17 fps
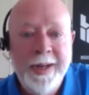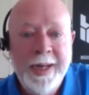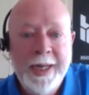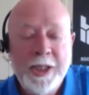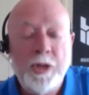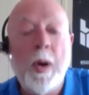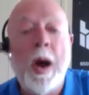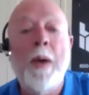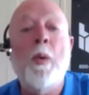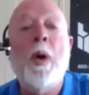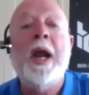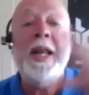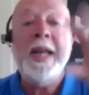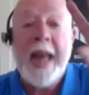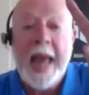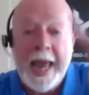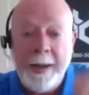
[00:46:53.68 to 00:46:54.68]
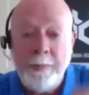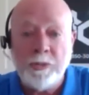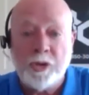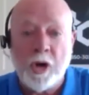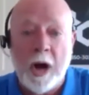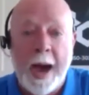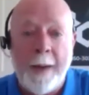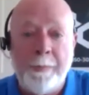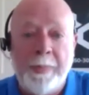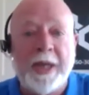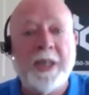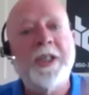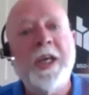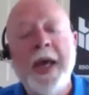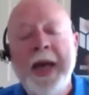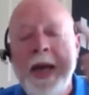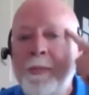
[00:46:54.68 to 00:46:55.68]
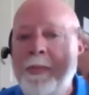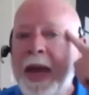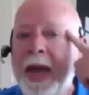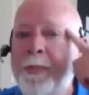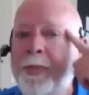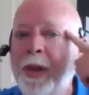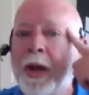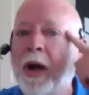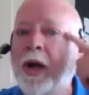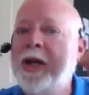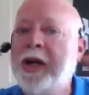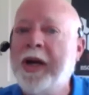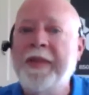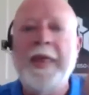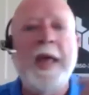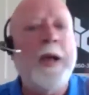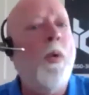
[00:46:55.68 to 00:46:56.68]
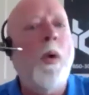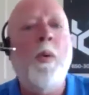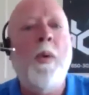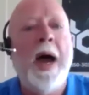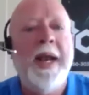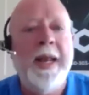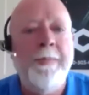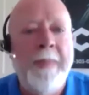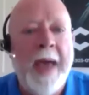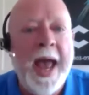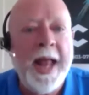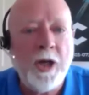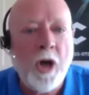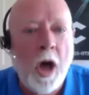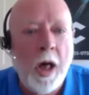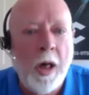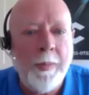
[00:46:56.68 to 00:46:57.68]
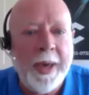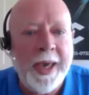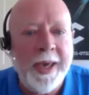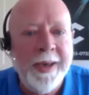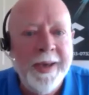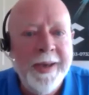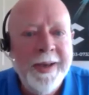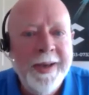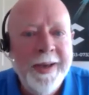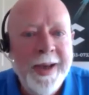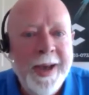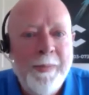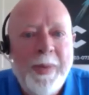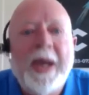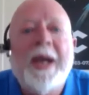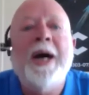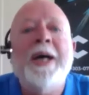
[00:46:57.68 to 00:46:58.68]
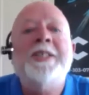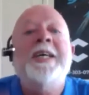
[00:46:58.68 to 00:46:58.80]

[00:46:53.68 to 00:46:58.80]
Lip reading: So I want to name drop because people aren't going to think, well, why didn't Matt call me? Because